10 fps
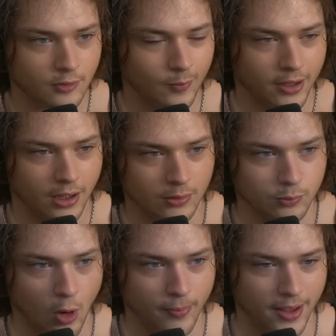Oh my god,
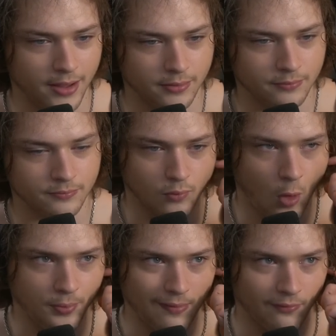rope, man.
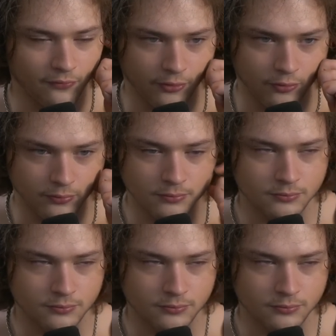Rope devil of root.